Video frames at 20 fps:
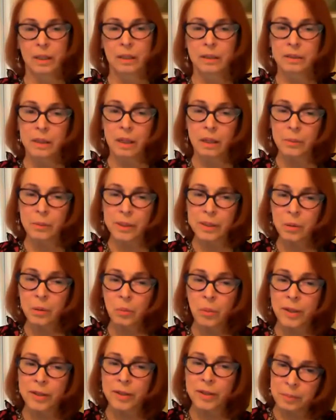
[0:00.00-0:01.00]
knowing that
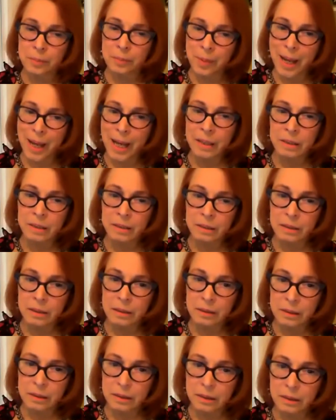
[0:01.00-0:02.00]
when they're better,
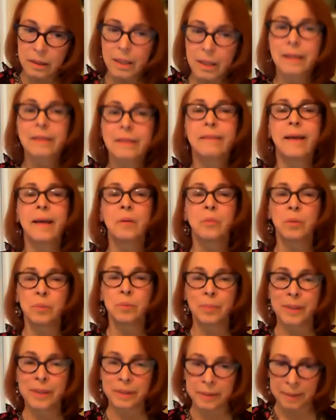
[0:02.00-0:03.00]
they will
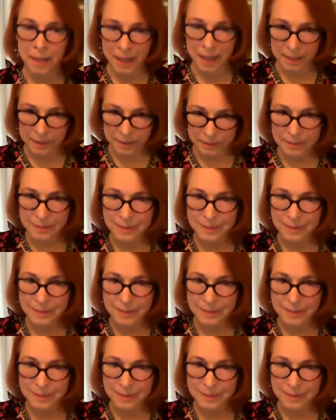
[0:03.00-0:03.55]
be the light.